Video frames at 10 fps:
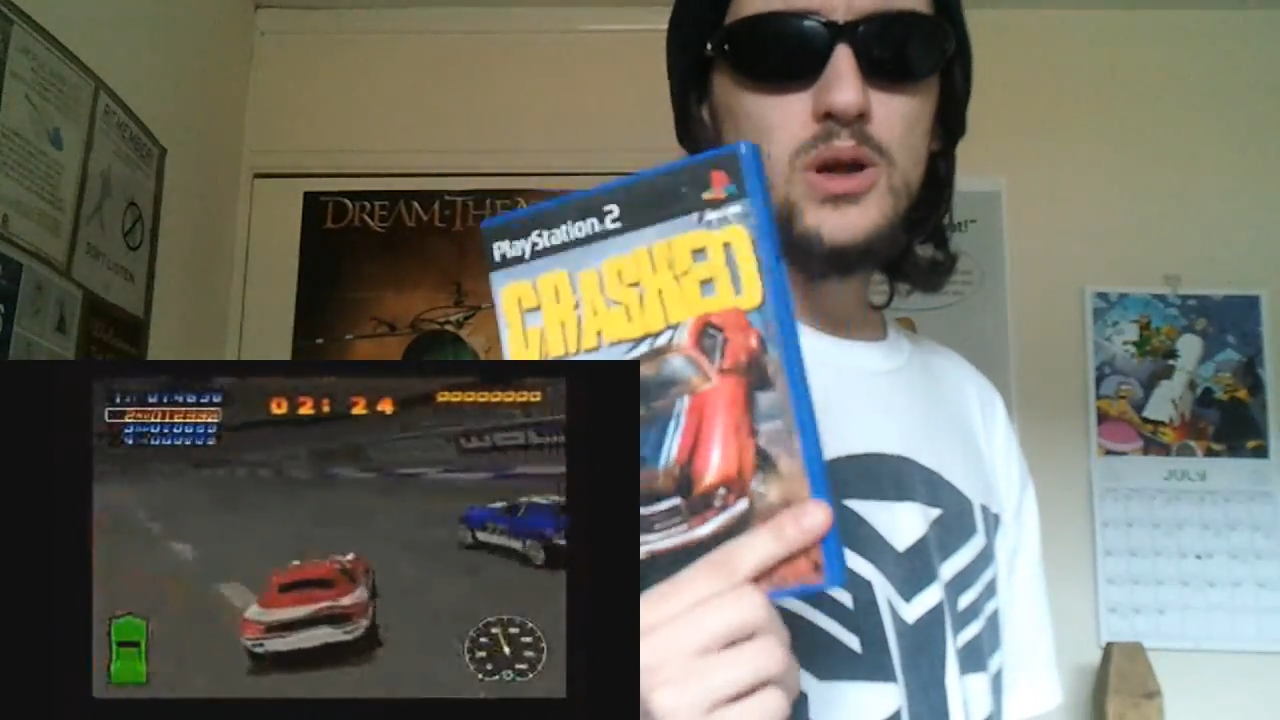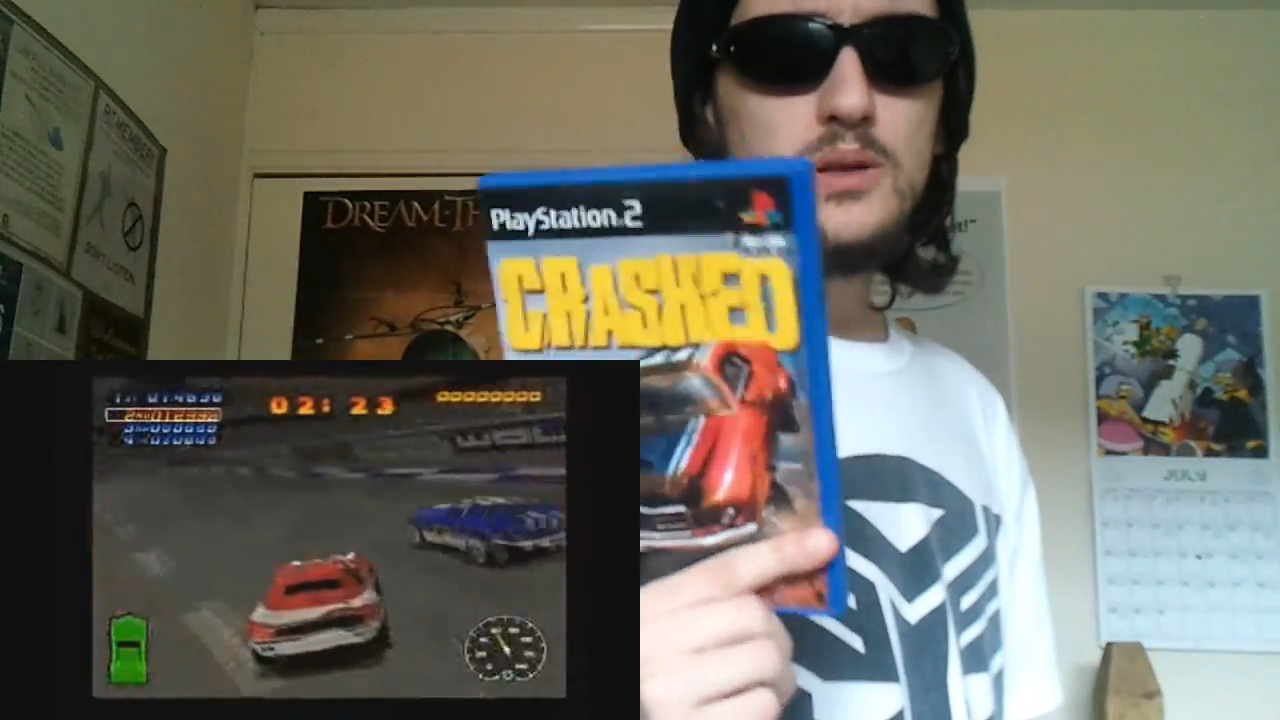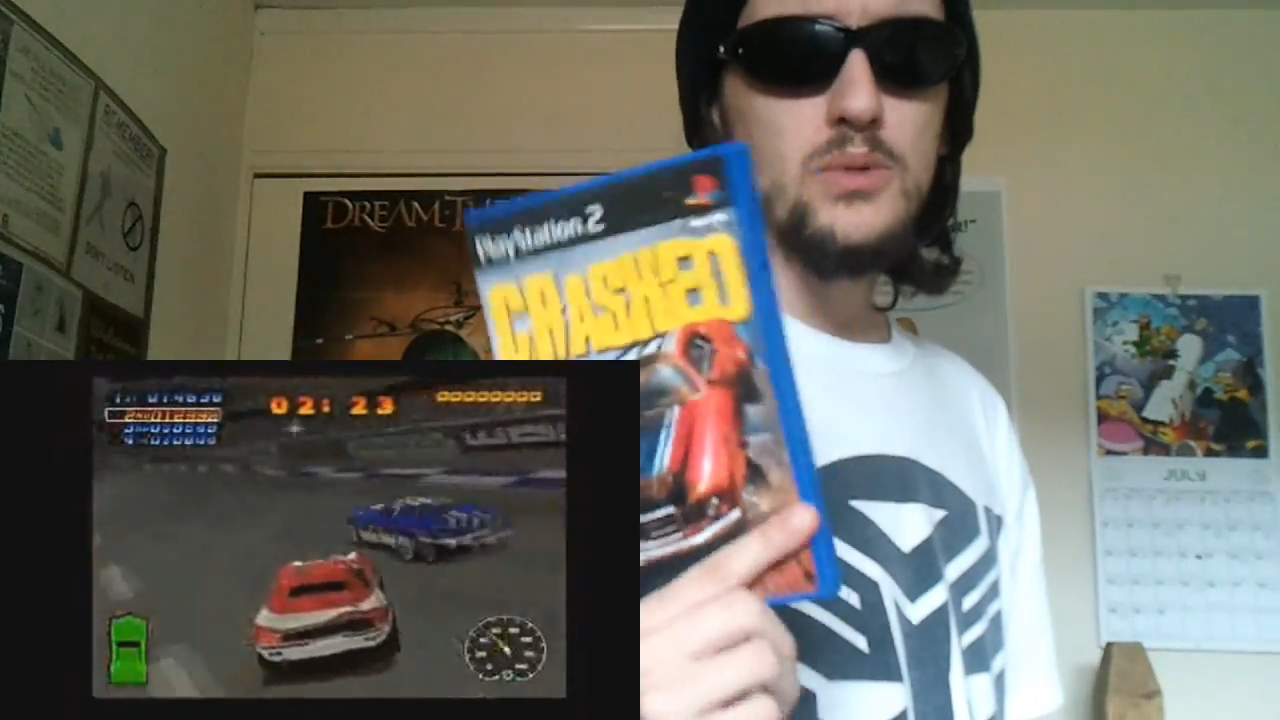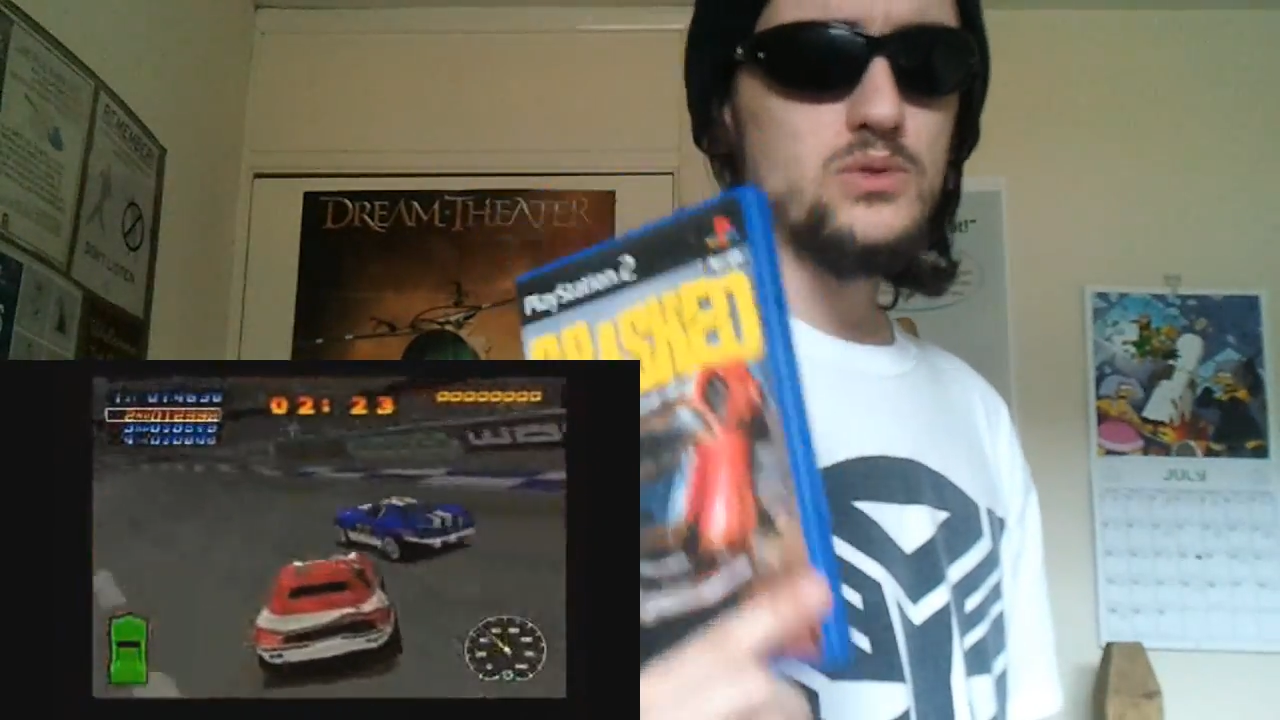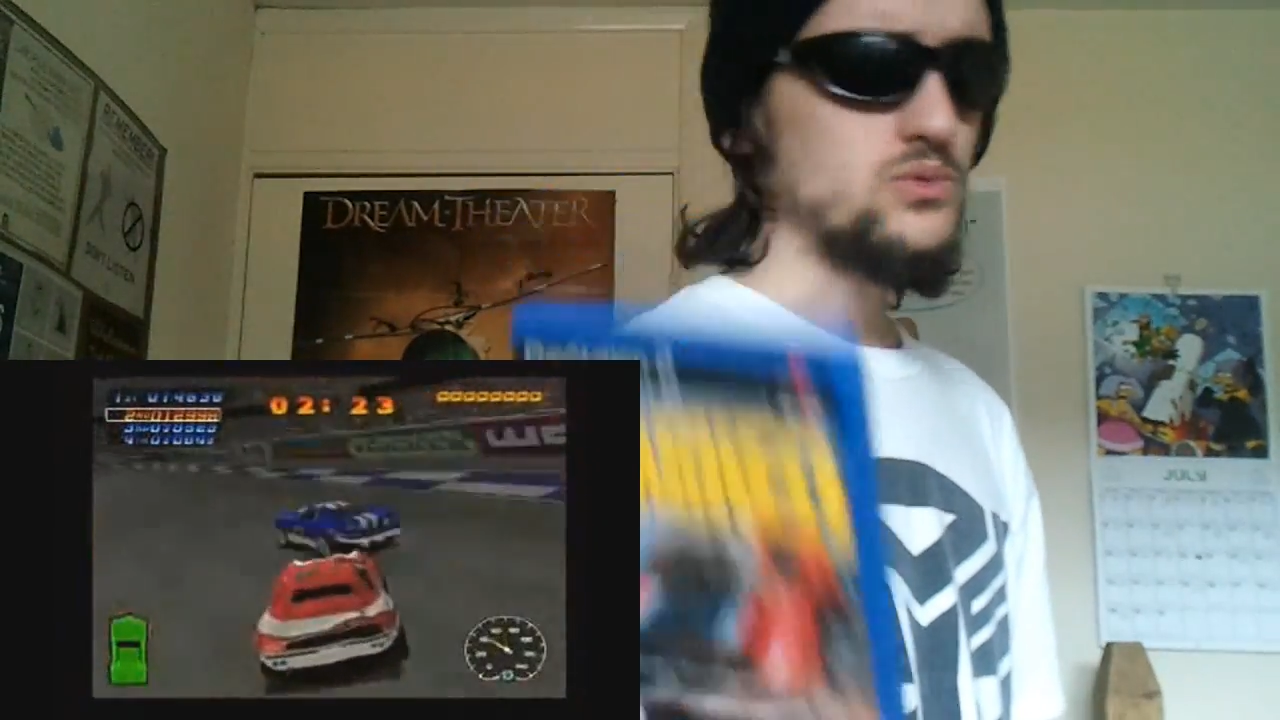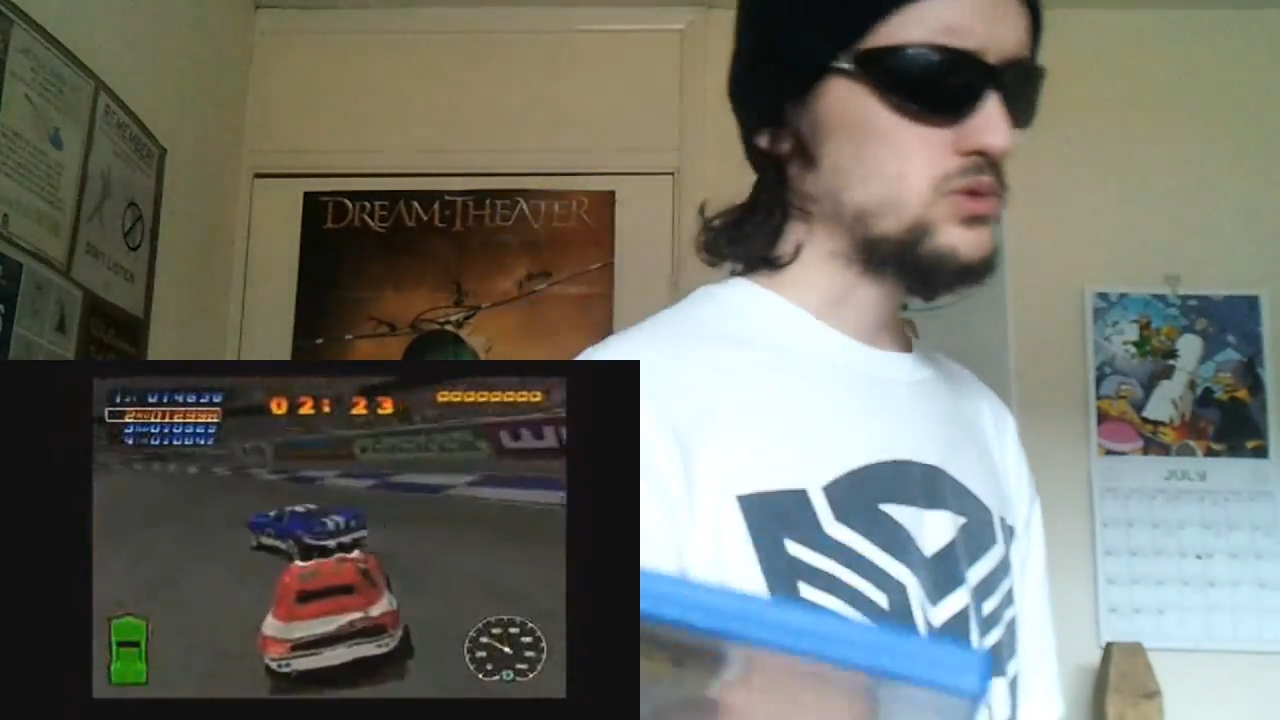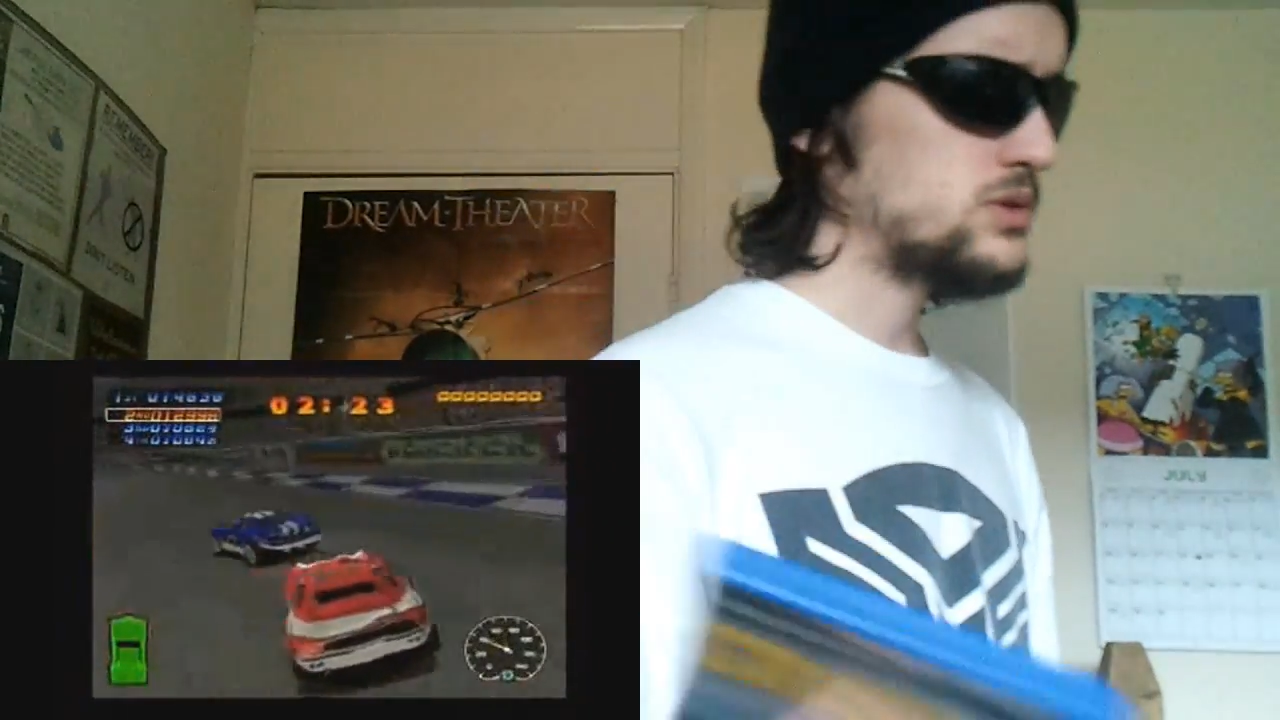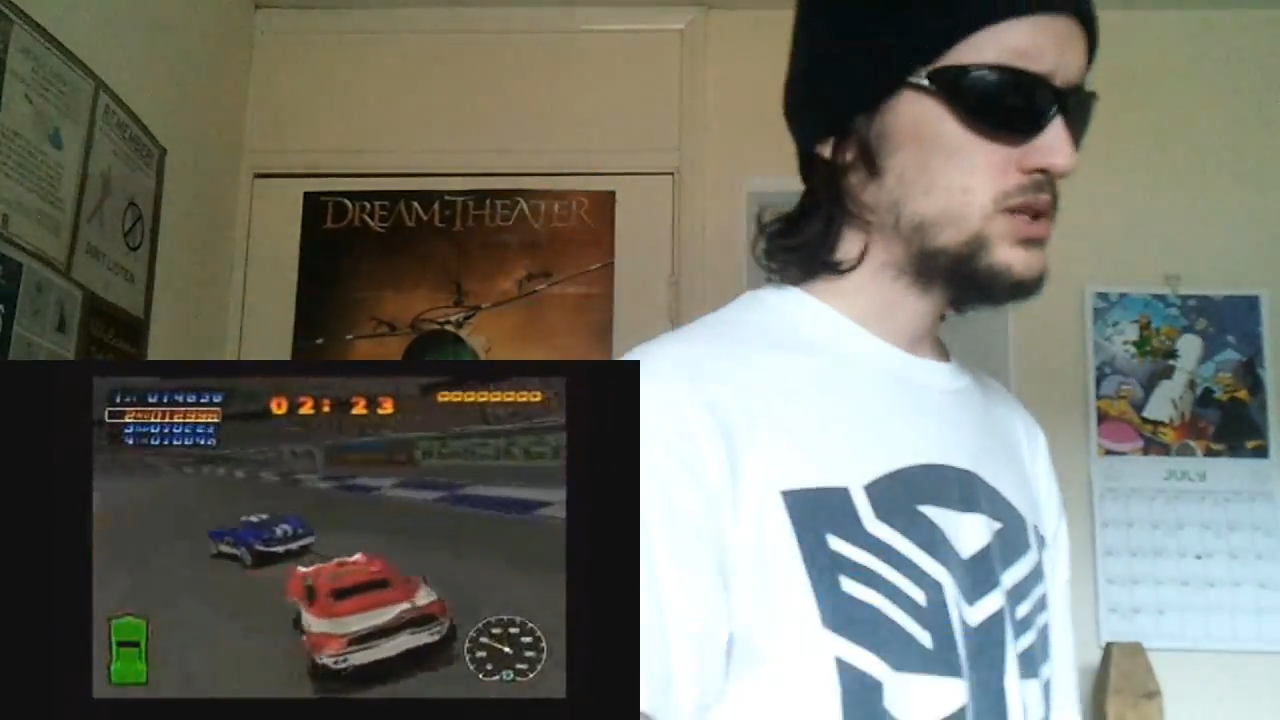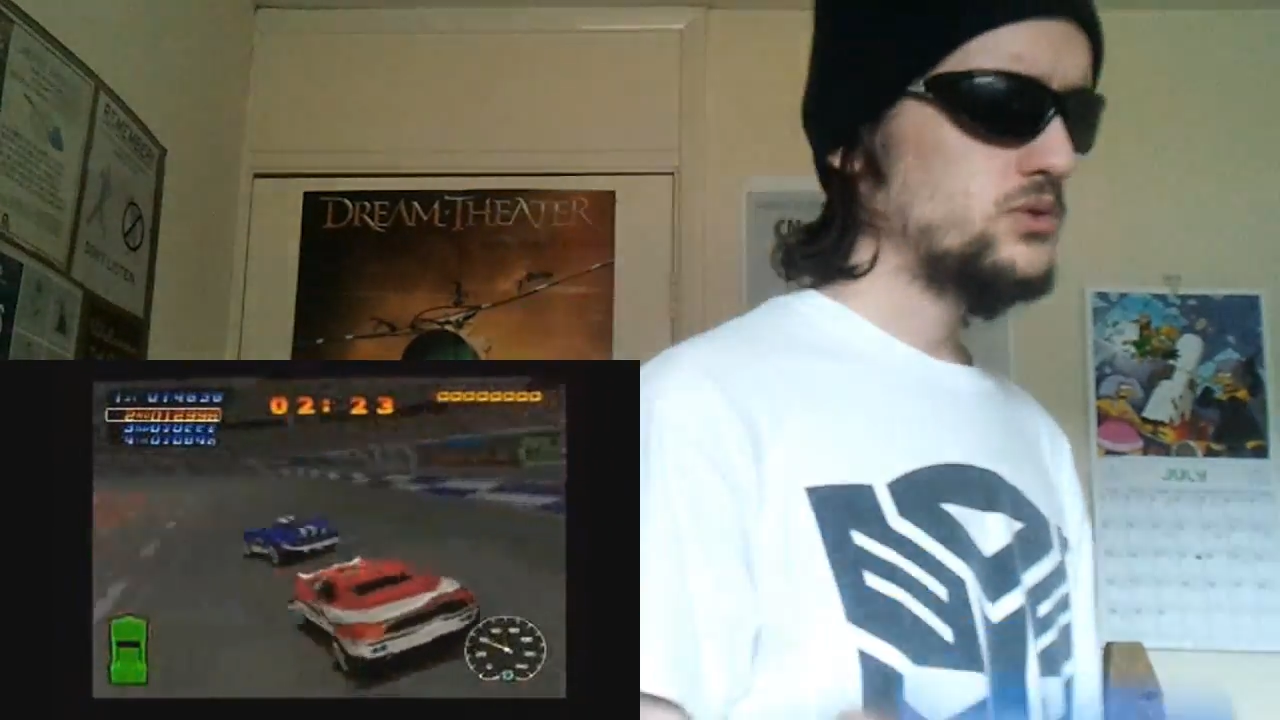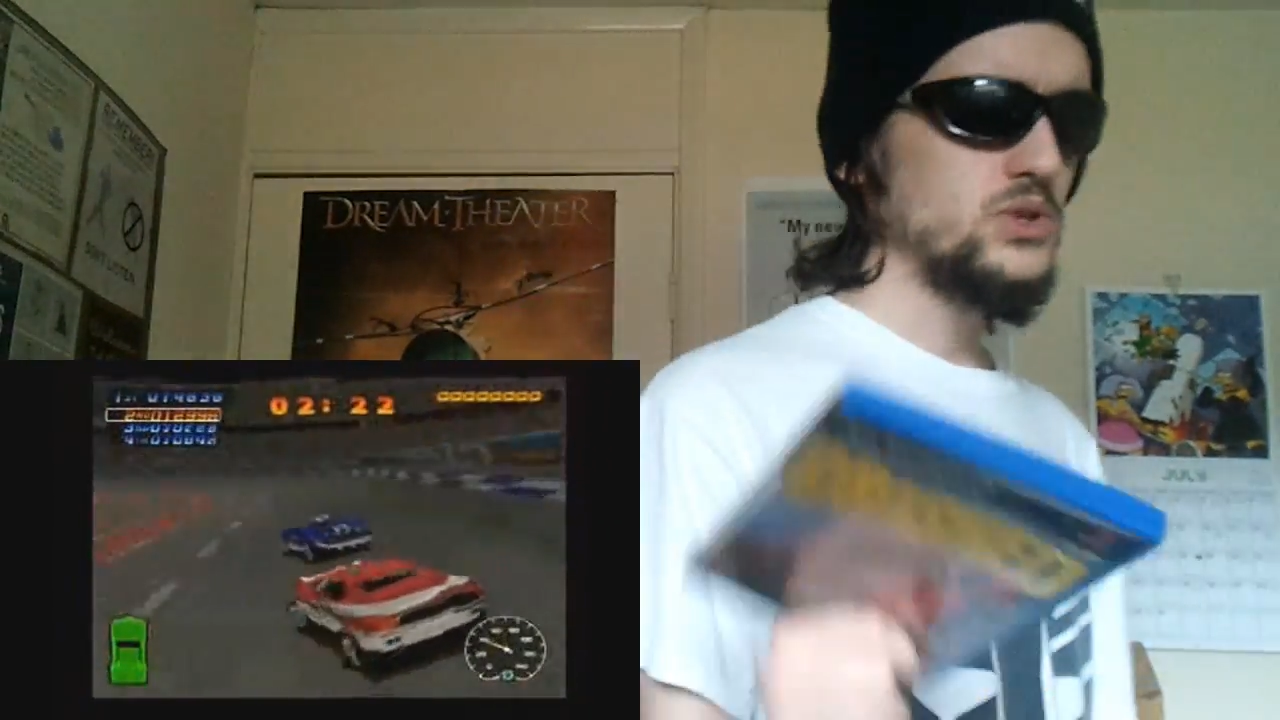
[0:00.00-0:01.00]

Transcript: poly models,